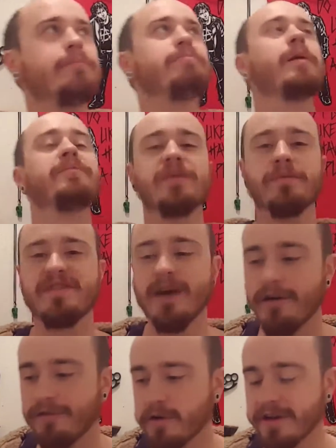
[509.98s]
bumps
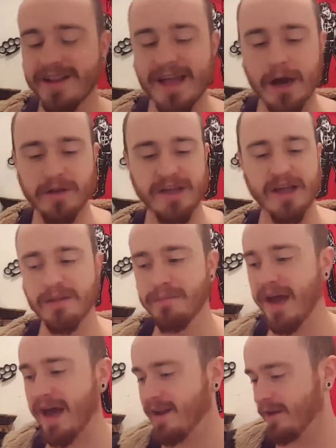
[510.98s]
himself really loudly on the
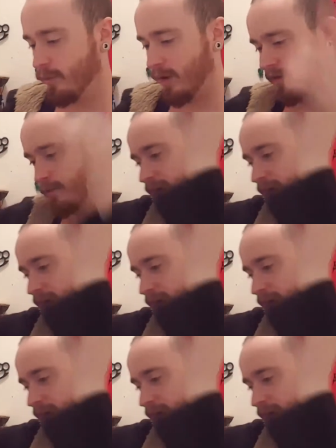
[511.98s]
mat while